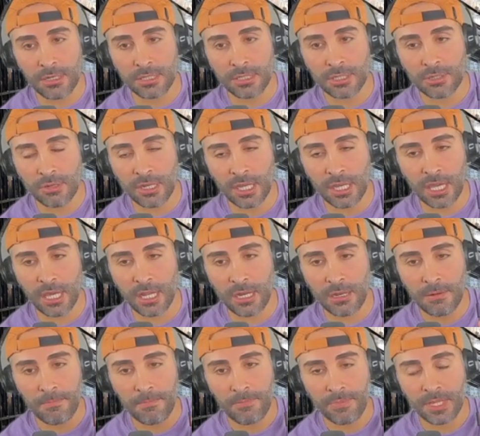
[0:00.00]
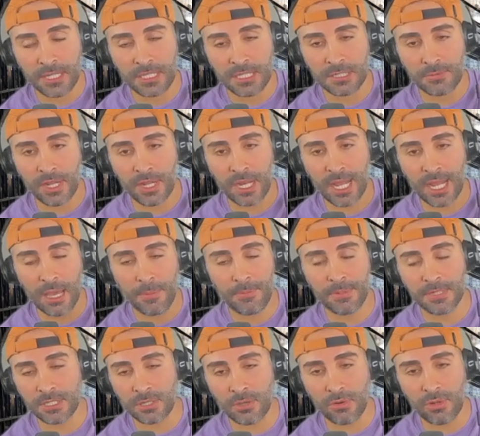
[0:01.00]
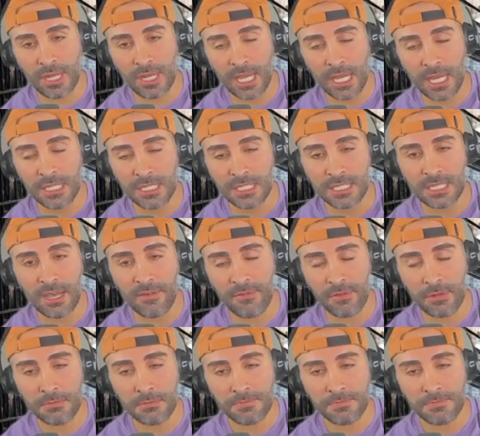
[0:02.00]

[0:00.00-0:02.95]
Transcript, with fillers: tuning in. This has been episode 87.